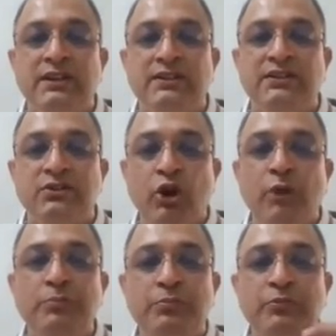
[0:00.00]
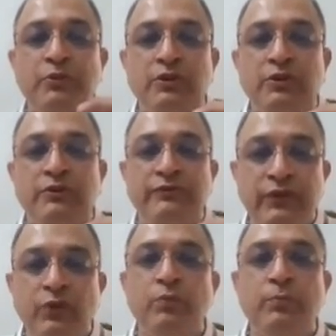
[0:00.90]
the top
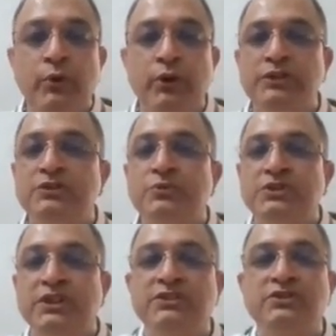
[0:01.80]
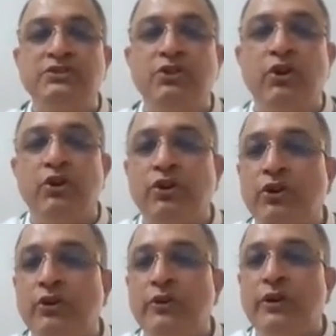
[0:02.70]
few points which I saw
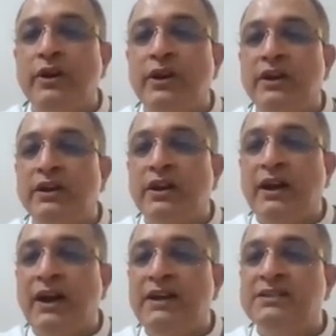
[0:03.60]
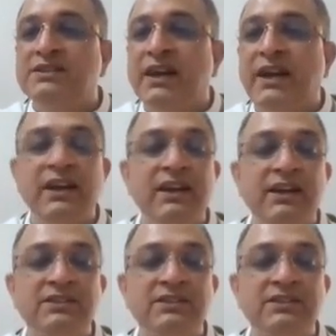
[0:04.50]
as areas